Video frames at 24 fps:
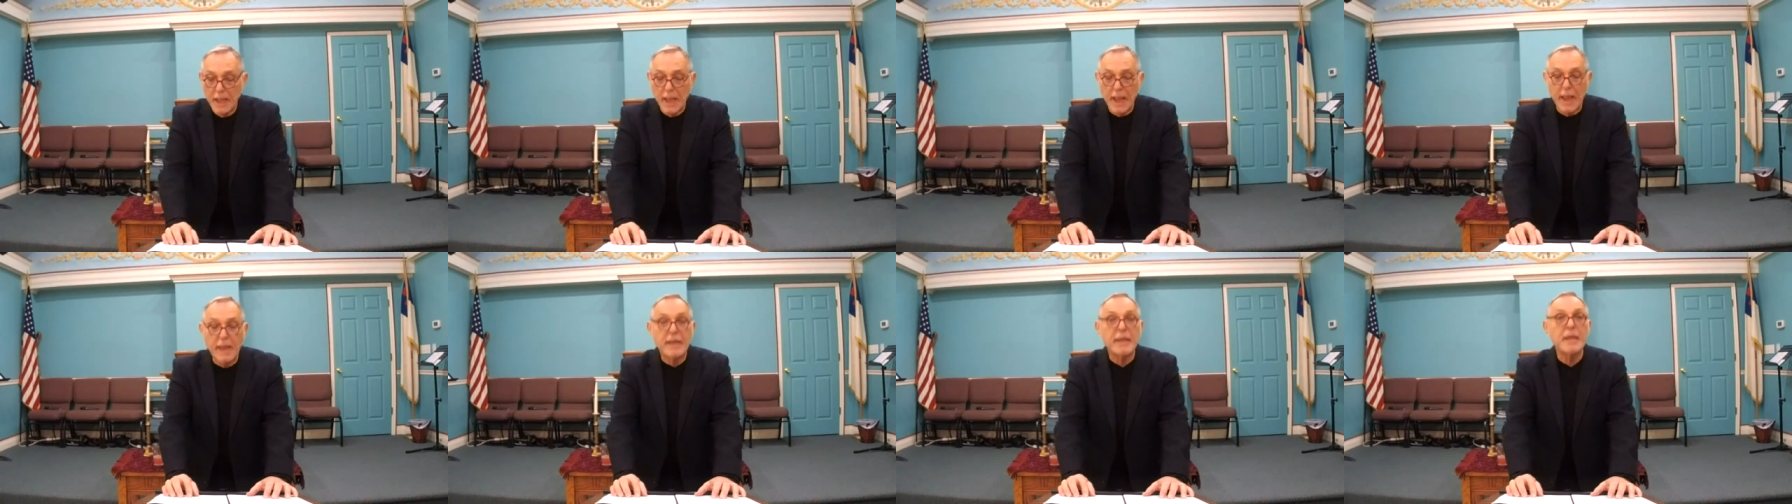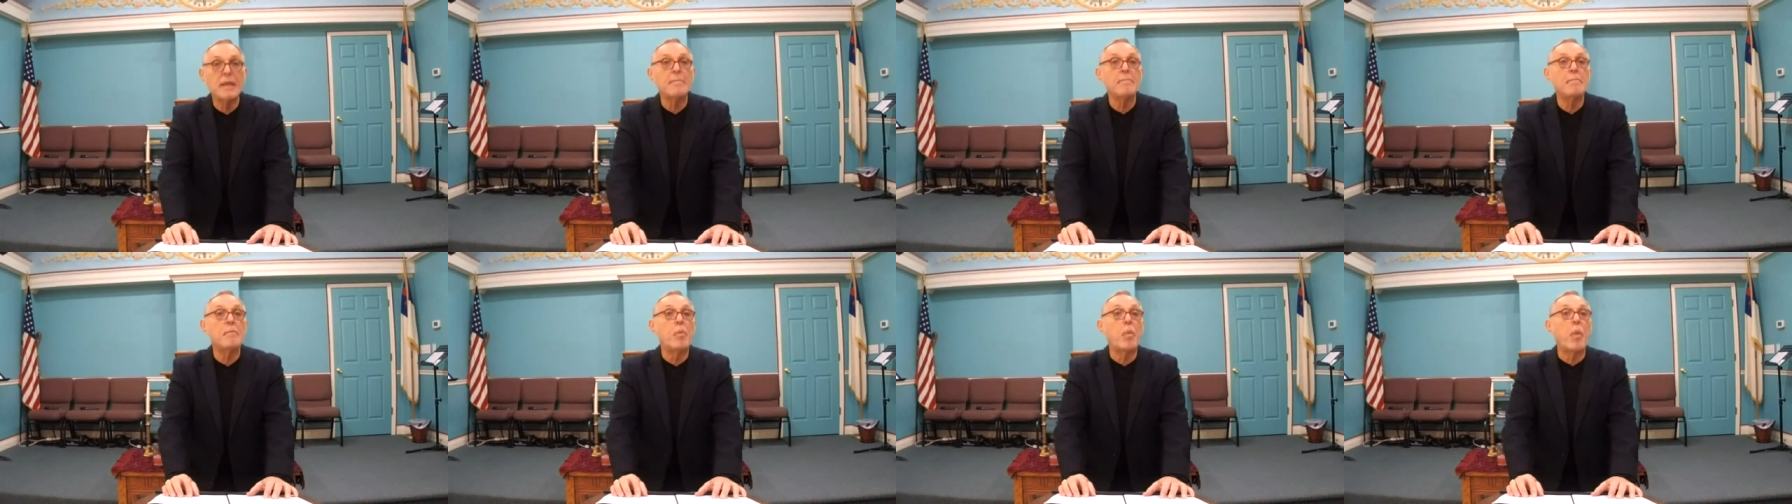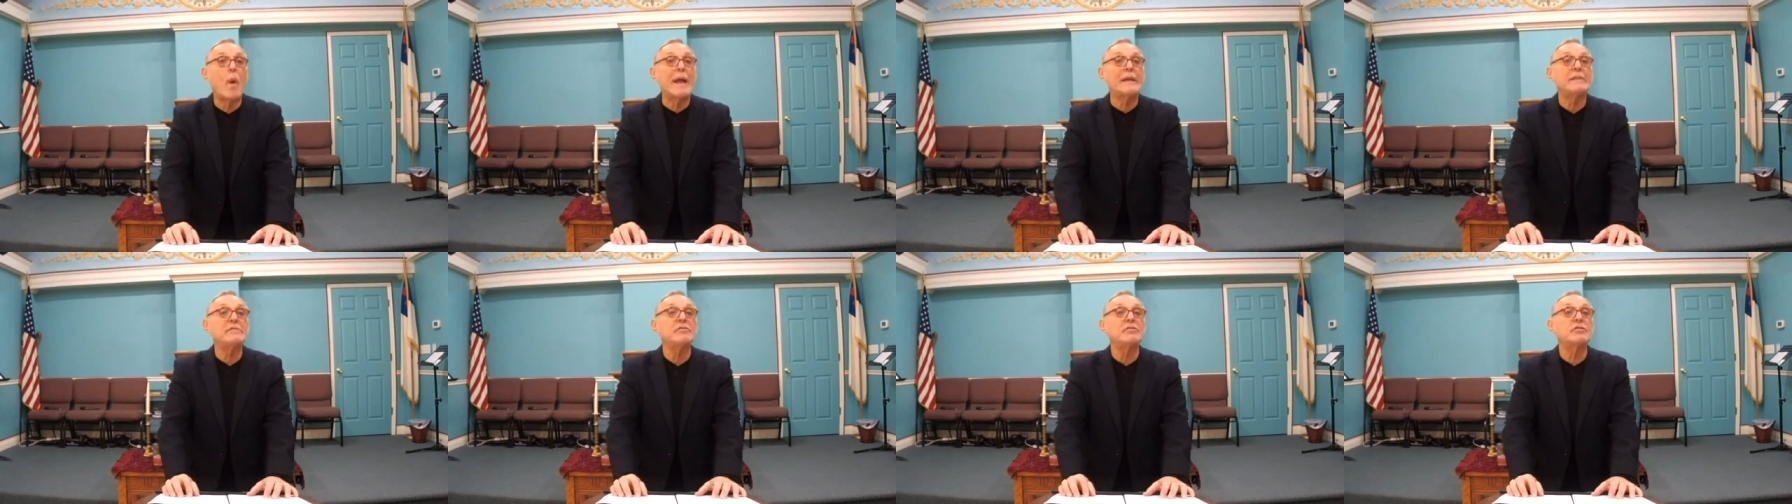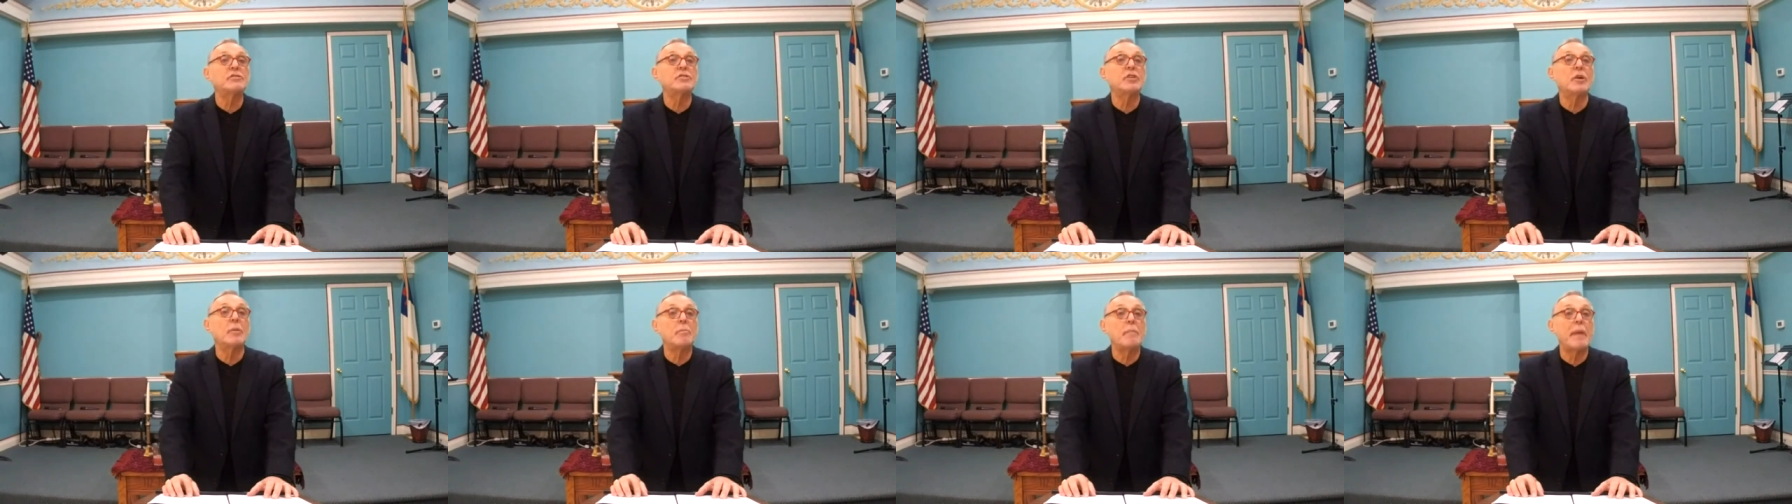And he
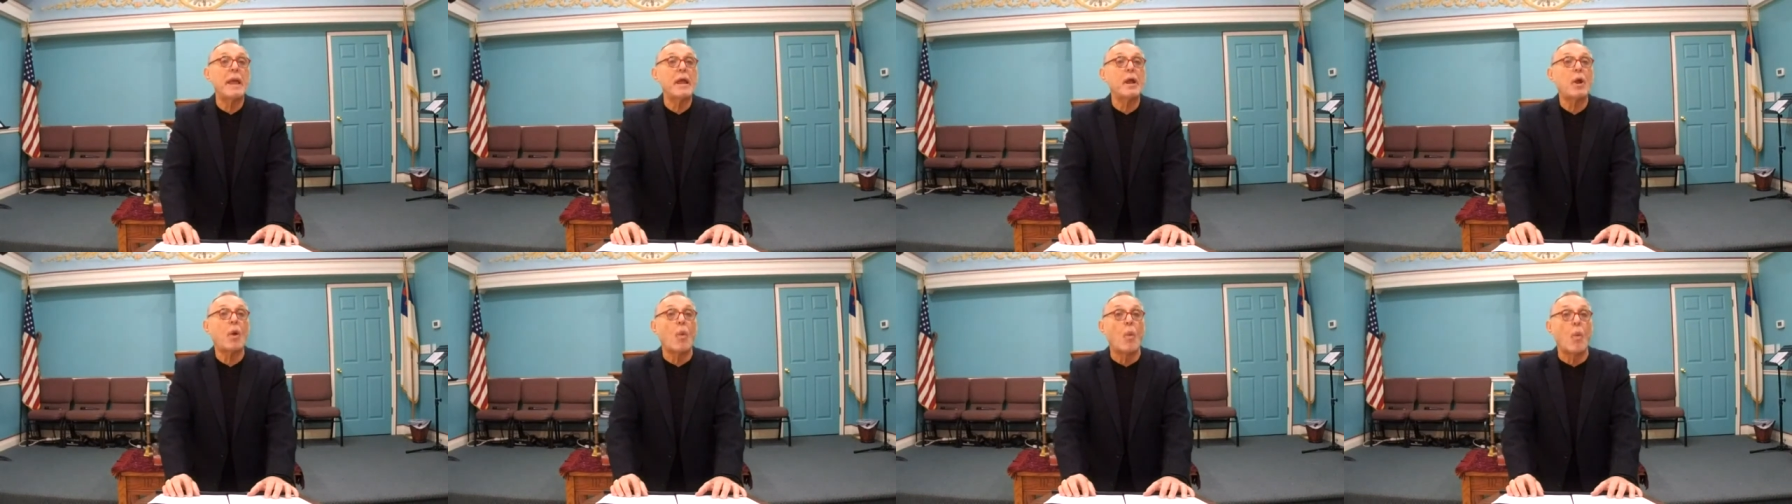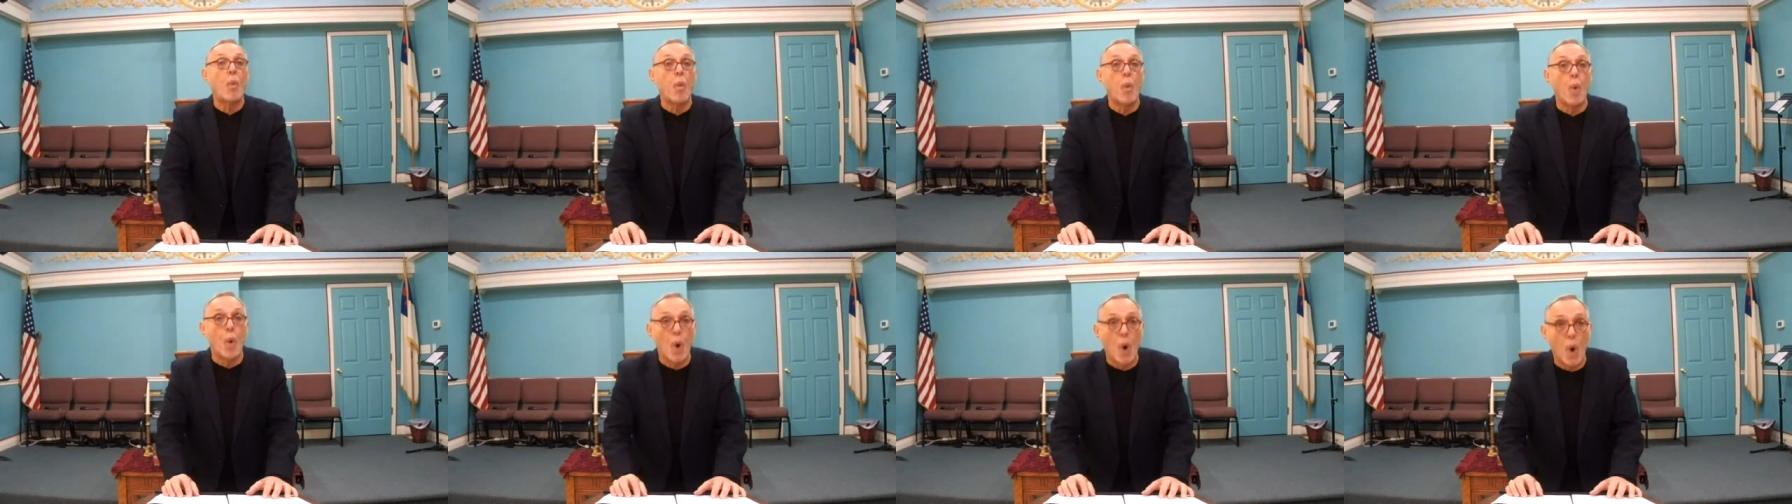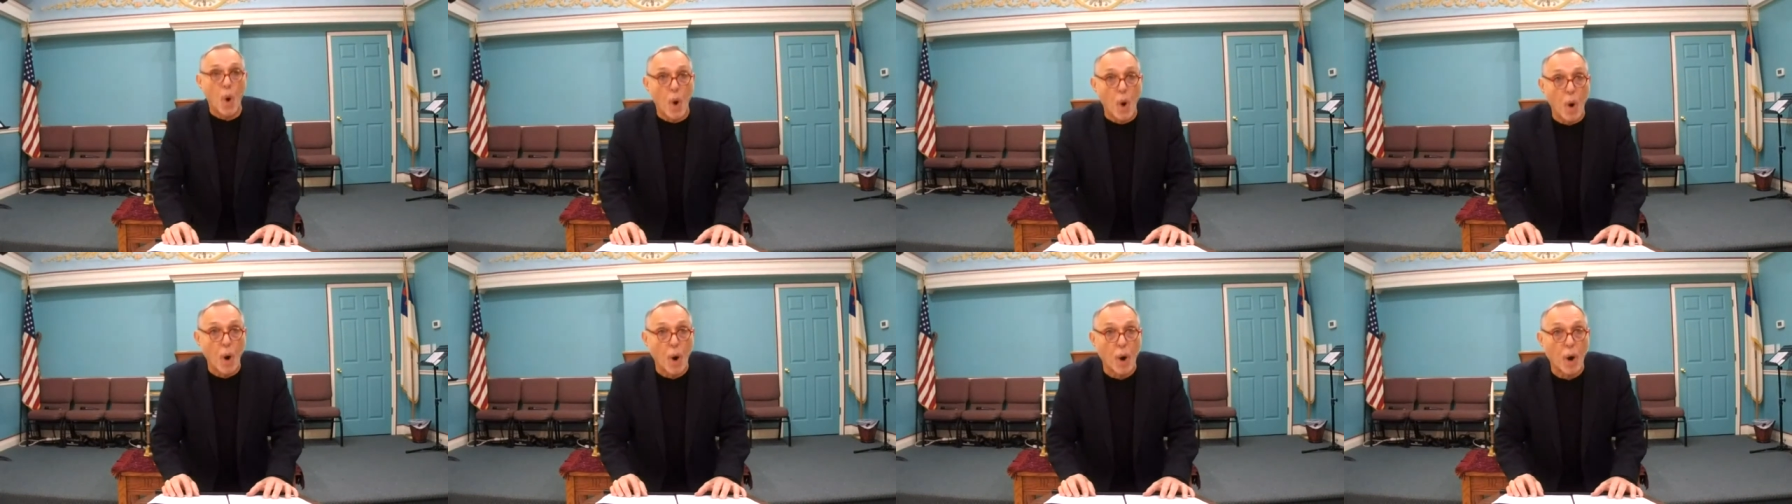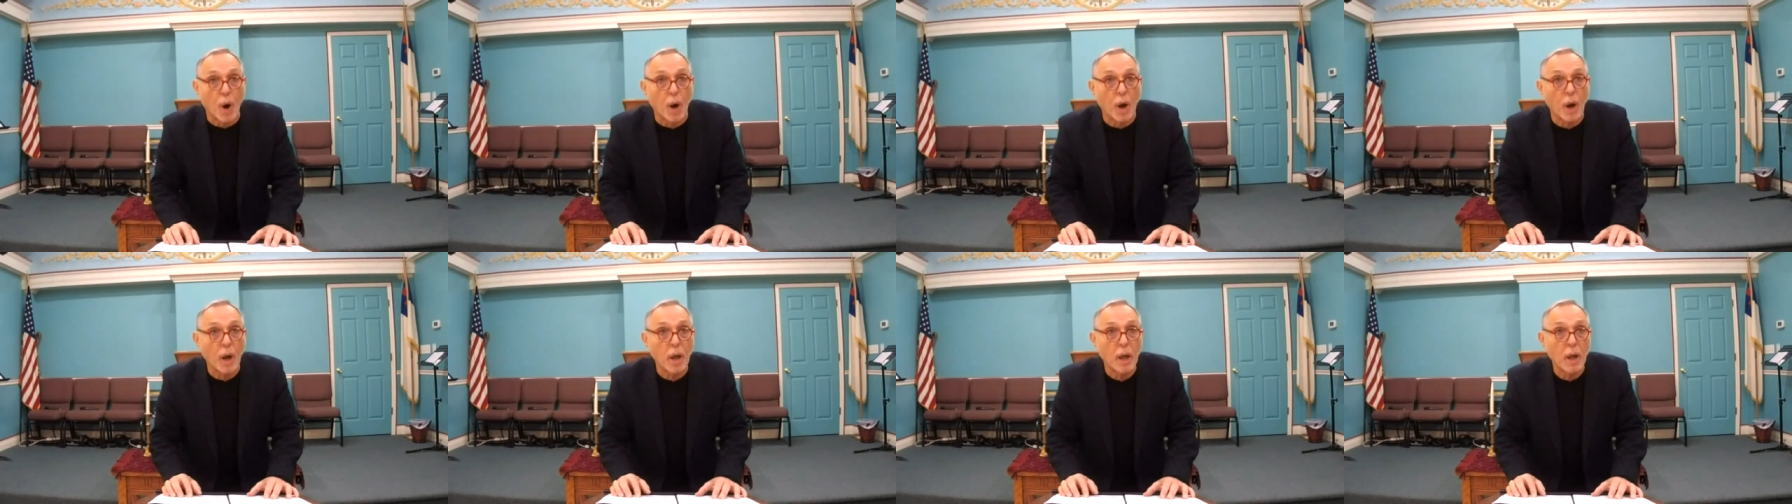went to make
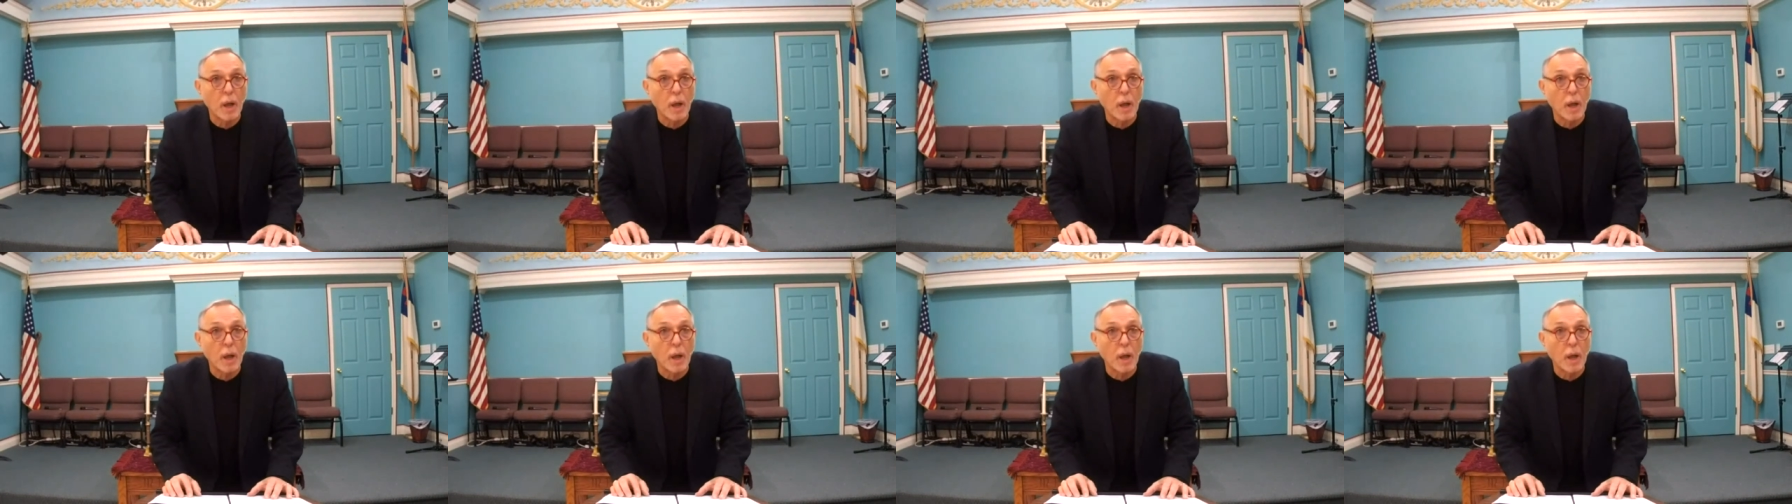war.